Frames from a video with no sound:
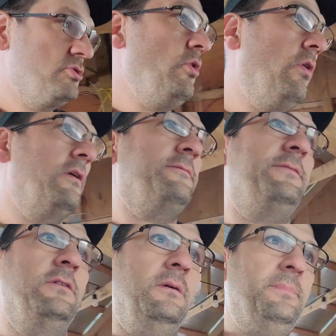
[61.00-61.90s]
store
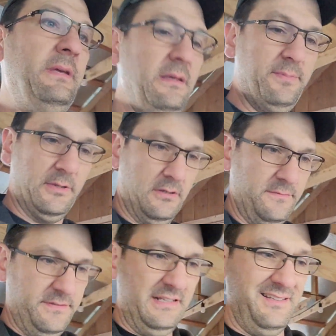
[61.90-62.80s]
full of
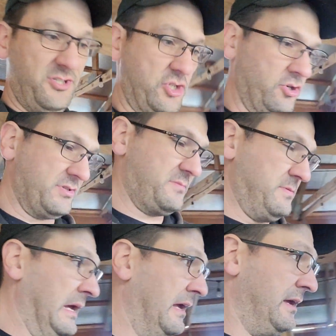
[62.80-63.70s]
people,
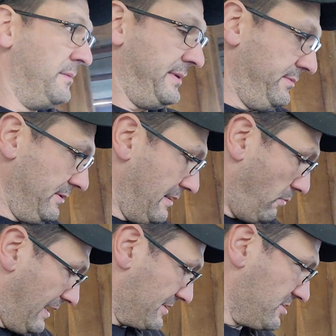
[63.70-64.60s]
villagers, people
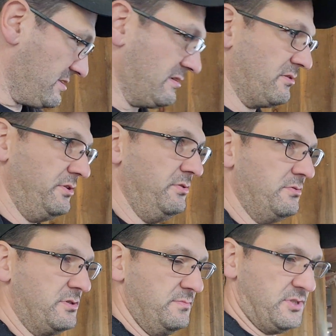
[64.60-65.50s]
that watch us on our
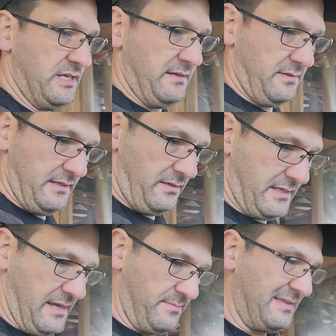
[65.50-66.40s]
YouTube channel. They all
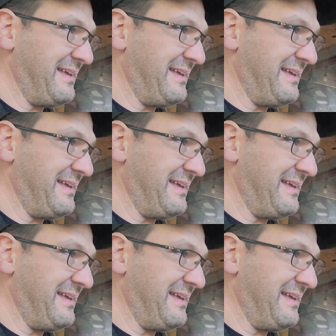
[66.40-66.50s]
came